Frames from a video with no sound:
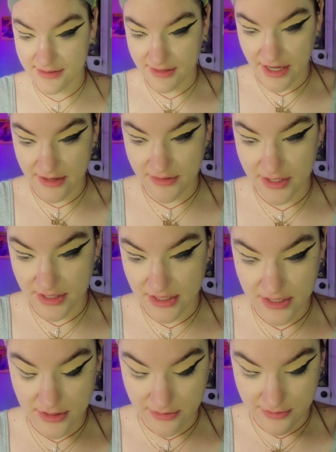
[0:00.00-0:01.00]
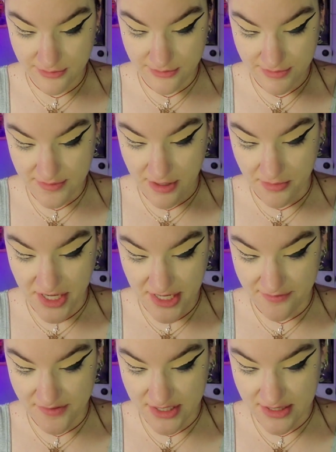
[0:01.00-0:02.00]
I really do. They're my
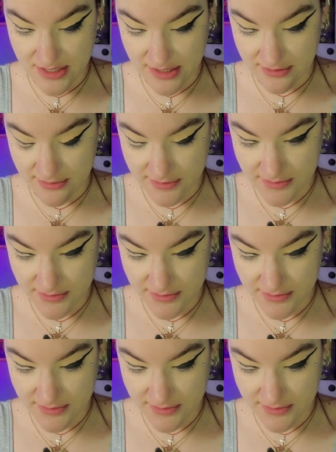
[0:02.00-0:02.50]
everything.